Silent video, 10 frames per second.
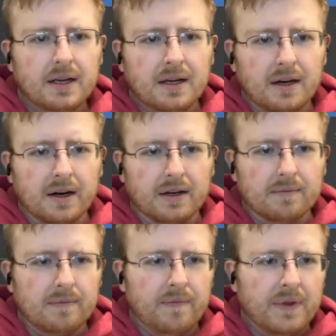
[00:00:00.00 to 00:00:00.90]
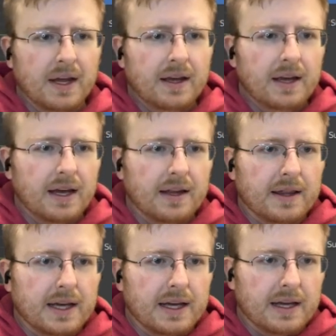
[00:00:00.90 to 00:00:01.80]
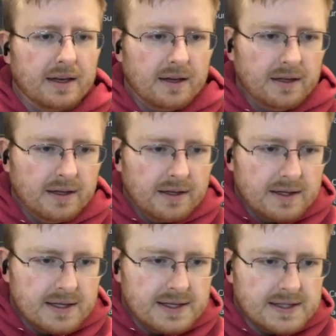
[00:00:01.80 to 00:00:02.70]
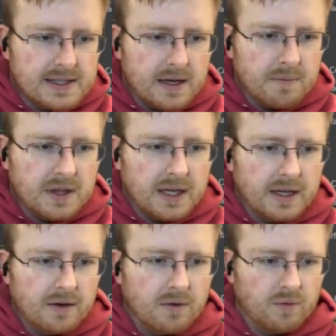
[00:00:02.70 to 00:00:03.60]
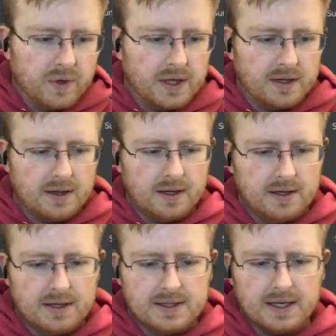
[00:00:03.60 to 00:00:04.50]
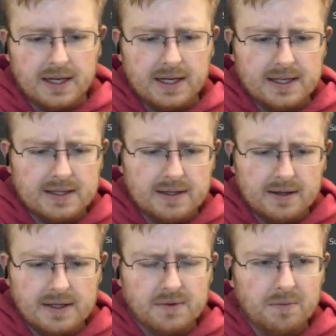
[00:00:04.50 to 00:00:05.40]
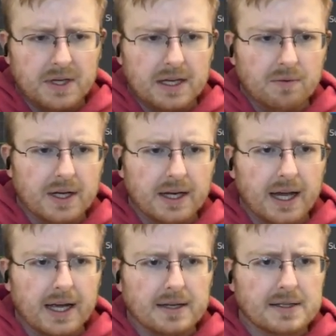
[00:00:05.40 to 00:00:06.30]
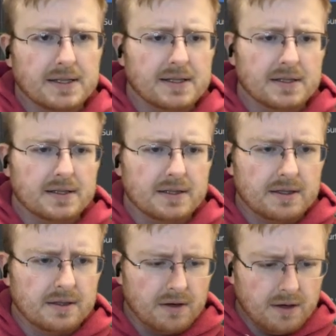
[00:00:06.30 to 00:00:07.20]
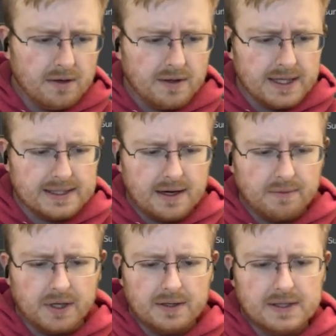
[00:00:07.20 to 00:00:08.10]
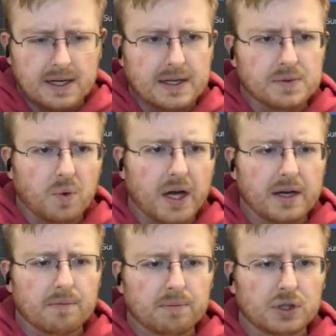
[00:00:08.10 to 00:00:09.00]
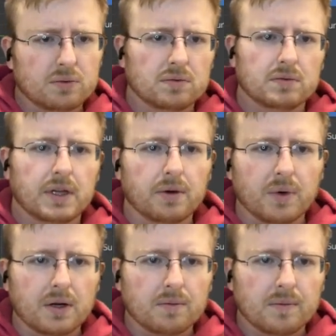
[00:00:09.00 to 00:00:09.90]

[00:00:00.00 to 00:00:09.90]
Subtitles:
Alright. And then same thing with size, this would be what, X? No, that's not working. Size Y. There we go.